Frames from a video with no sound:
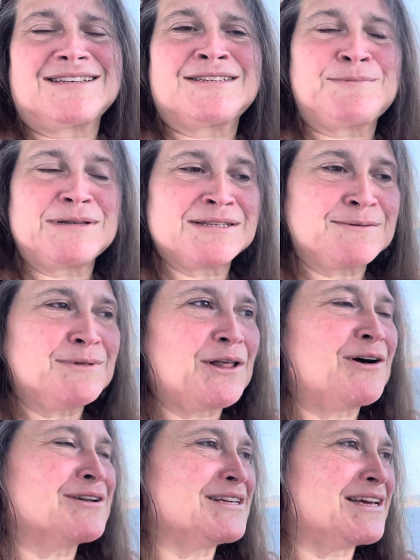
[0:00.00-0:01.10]
It's been some
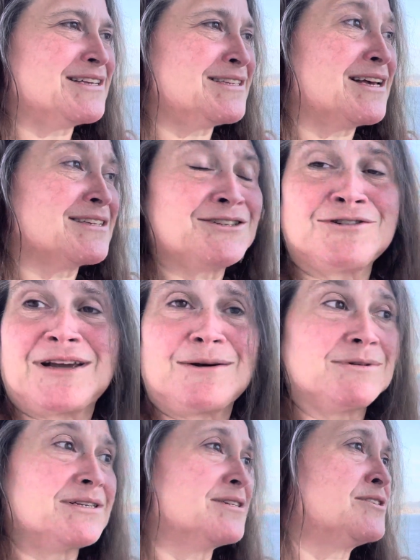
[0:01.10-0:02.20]
long days. Yesterday
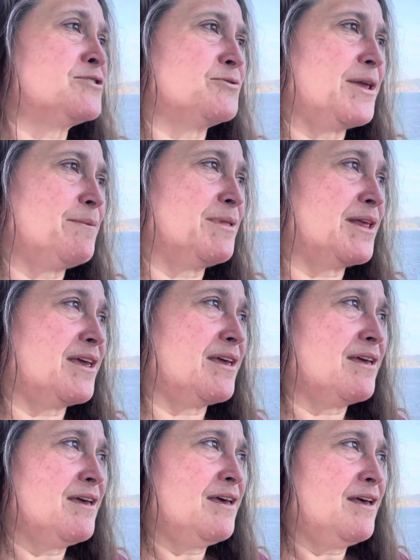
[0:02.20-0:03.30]
was extremely
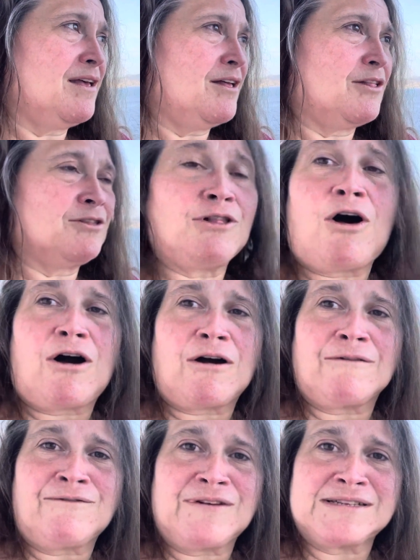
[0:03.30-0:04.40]

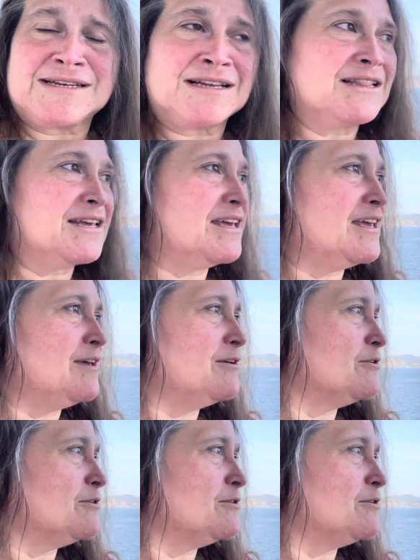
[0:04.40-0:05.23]
long physically.